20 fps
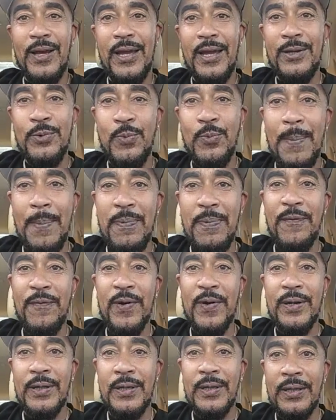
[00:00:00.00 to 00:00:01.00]
how you rap in
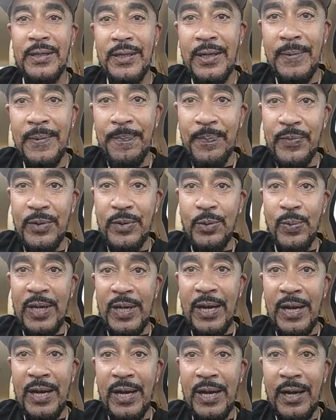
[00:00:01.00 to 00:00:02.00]
front of
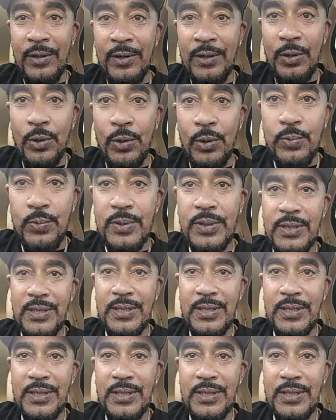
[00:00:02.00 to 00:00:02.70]
300 dudes?